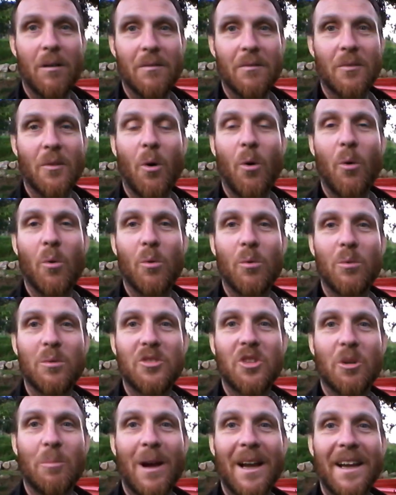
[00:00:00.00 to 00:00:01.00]
the whole
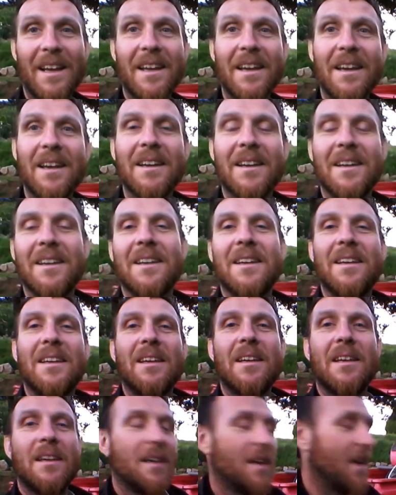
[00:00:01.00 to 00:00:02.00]
shebang.
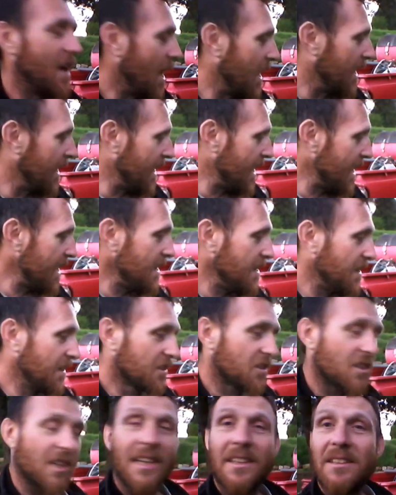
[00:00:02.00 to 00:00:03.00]
And 8
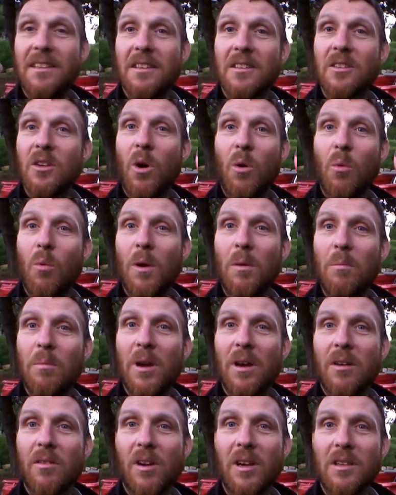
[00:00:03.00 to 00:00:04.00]
years later, not one
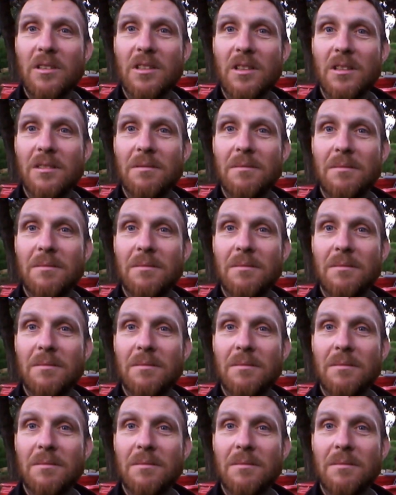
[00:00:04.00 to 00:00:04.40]
bit of rust.